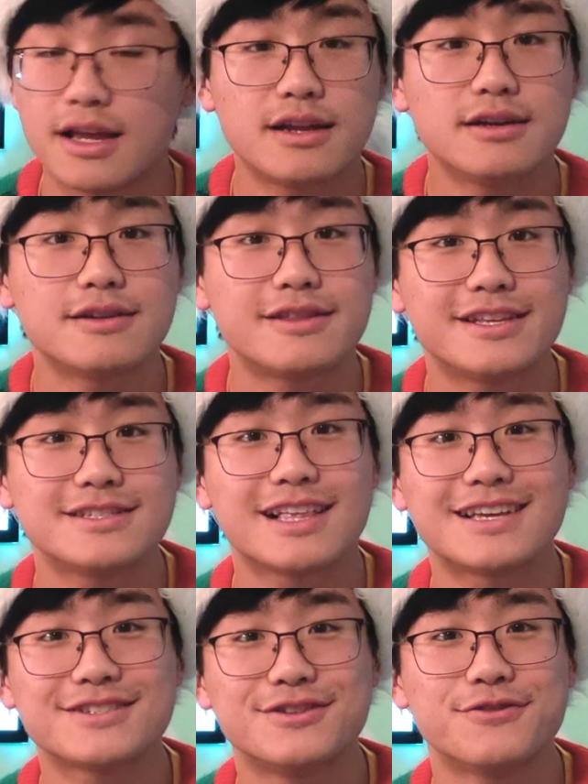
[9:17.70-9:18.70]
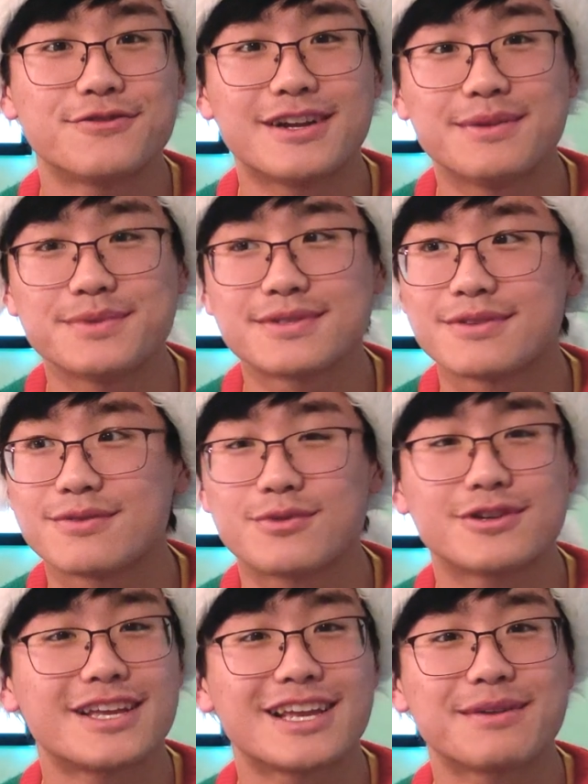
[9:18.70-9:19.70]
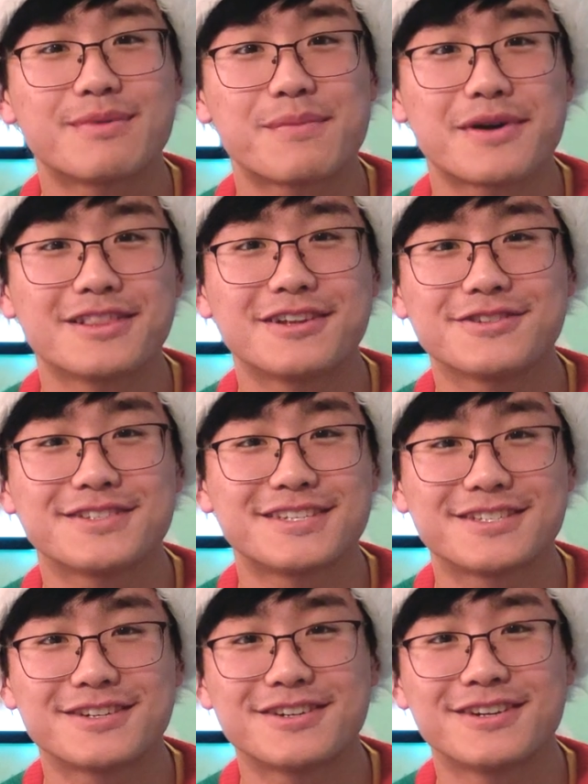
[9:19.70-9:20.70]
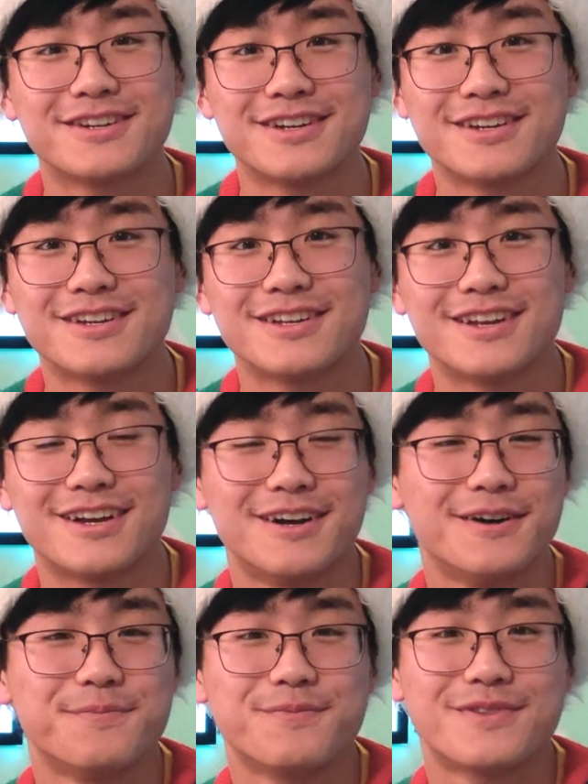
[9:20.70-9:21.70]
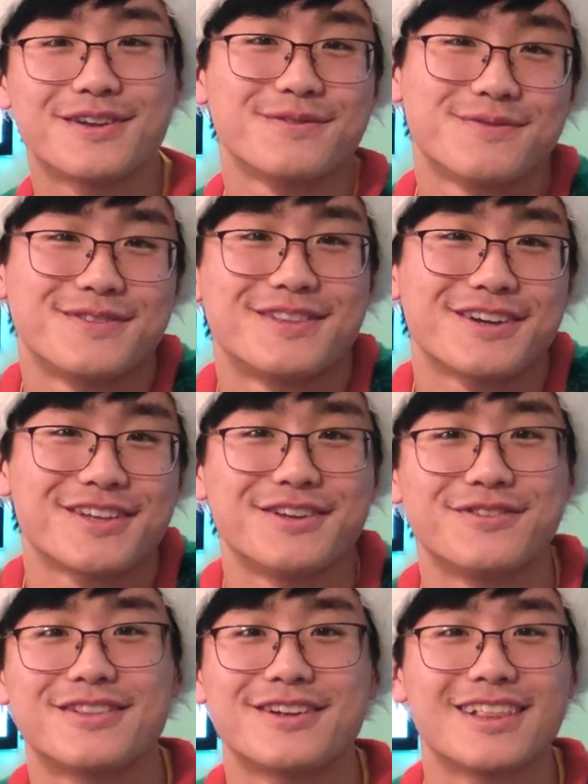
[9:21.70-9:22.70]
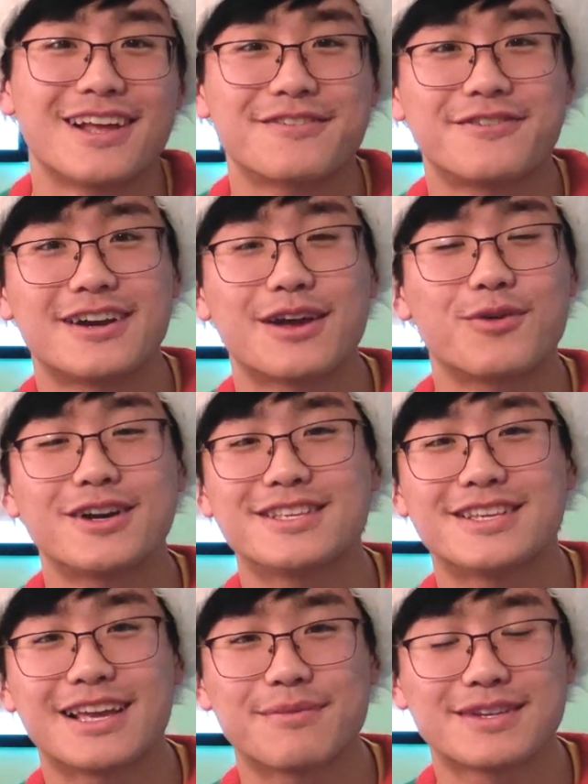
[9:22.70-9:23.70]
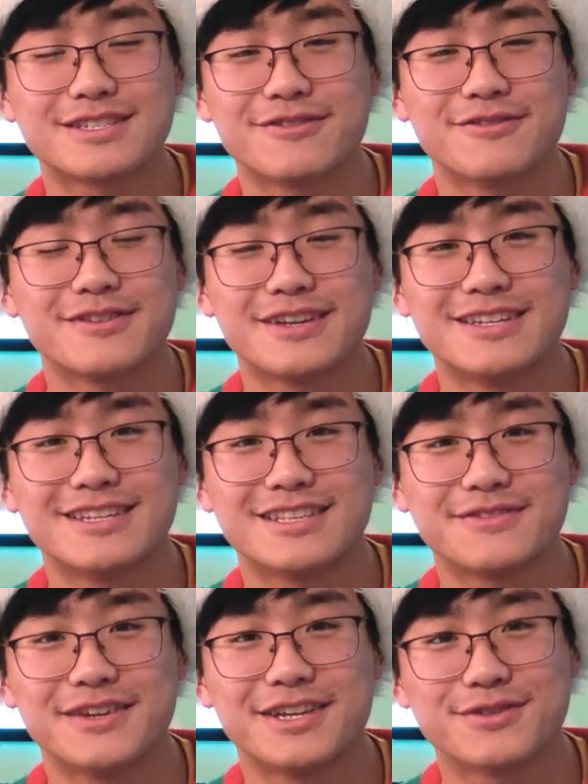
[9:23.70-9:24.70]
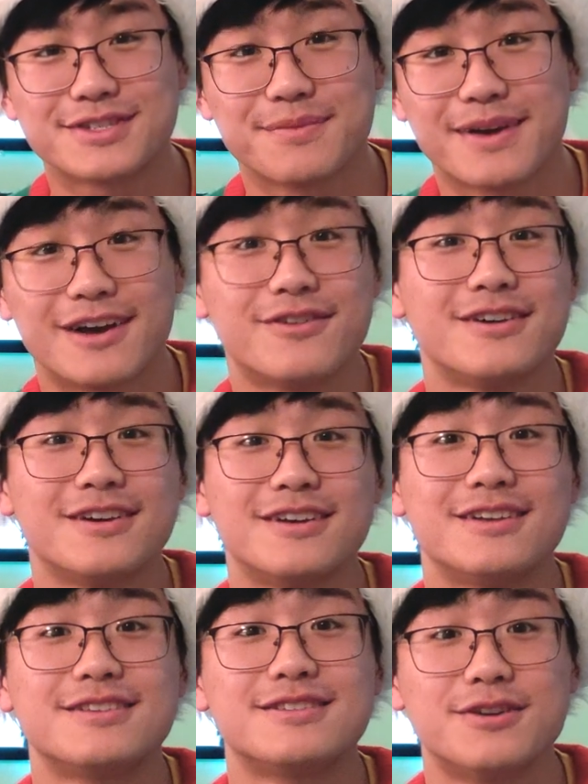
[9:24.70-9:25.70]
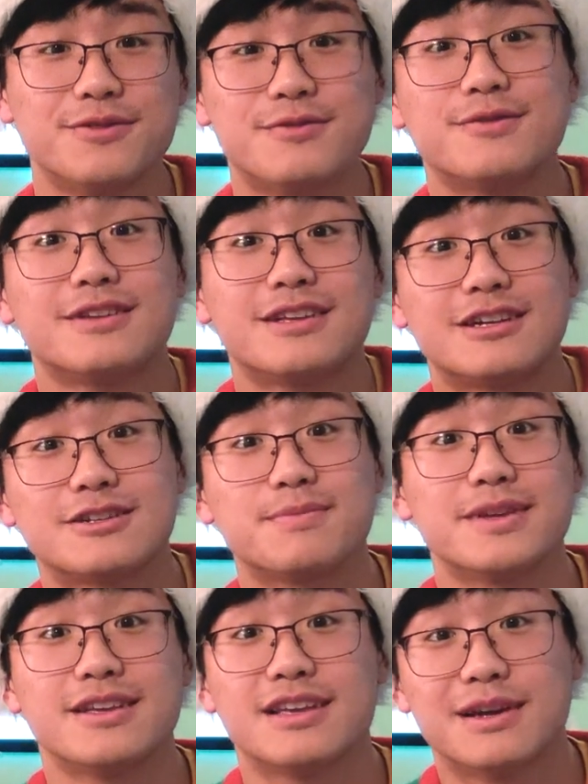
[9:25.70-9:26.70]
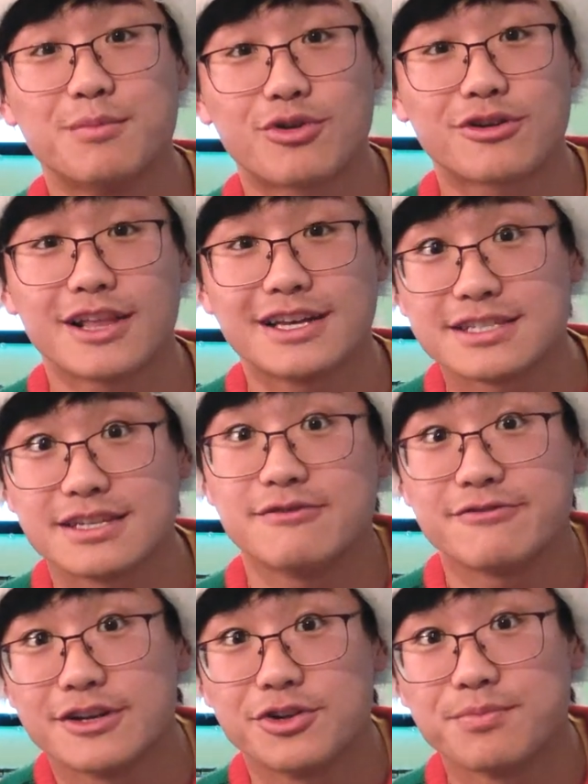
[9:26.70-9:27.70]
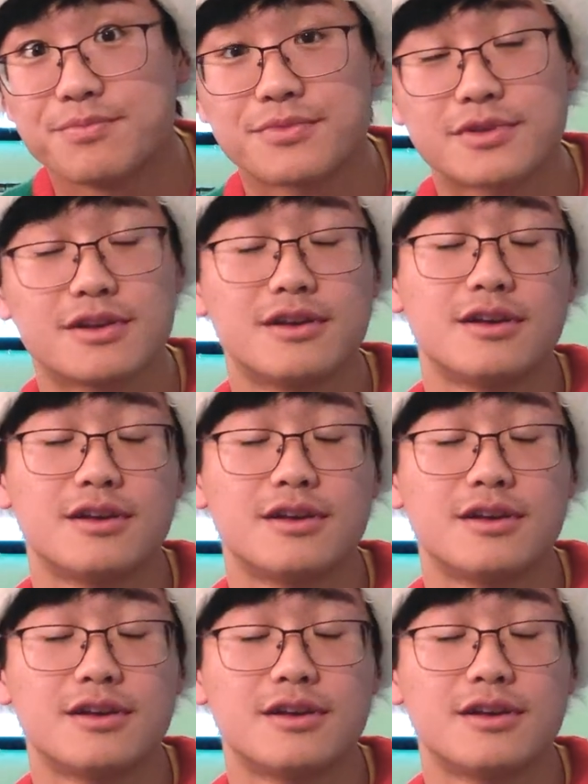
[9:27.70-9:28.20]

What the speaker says: And these last 2 frames were taken by my little sister. They're cute, they're a lot of fun. I wanted to get myself into this video somehow. So here's me, immortalized in film.